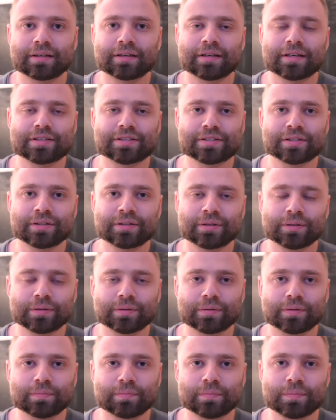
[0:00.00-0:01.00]

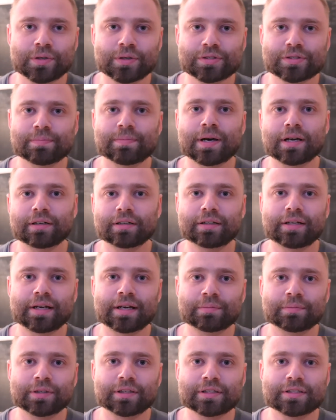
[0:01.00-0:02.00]
So most modern
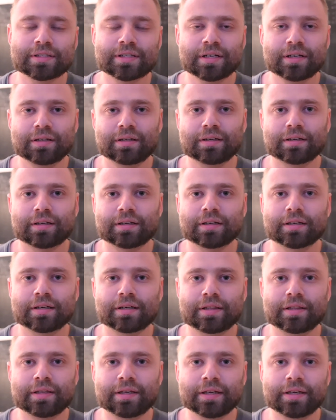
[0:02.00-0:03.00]
cameras,
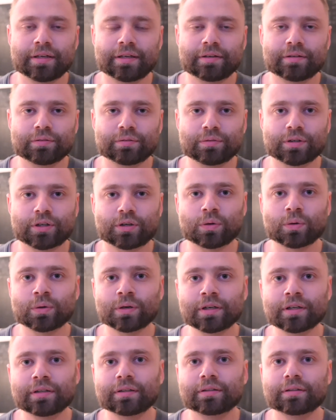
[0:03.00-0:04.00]
they
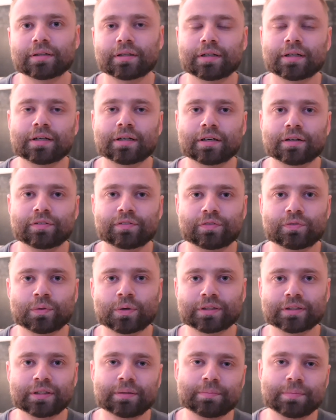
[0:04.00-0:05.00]
record
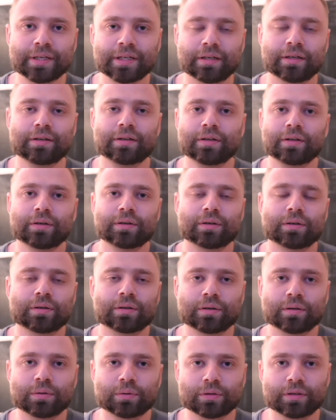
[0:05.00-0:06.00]
14-bit
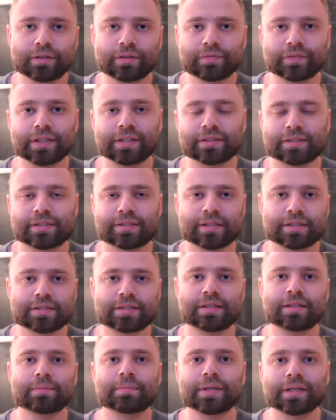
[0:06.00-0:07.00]
or even
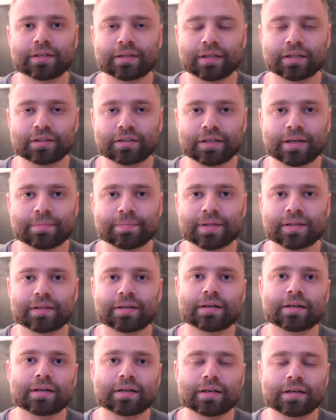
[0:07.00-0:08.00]
16-bit color
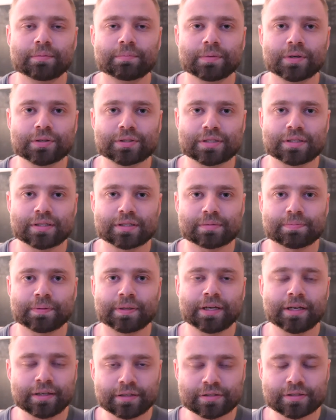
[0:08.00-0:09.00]
depth, and most
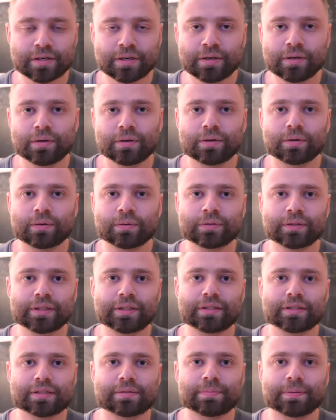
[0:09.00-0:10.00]
displays
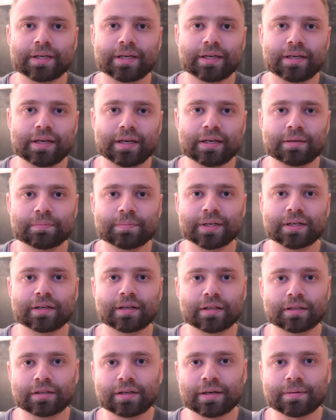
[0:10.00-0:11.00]
only display 8-bit
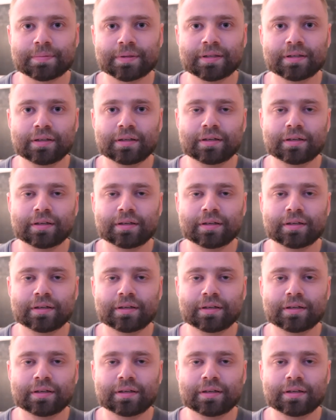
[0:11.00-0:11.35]
color depth.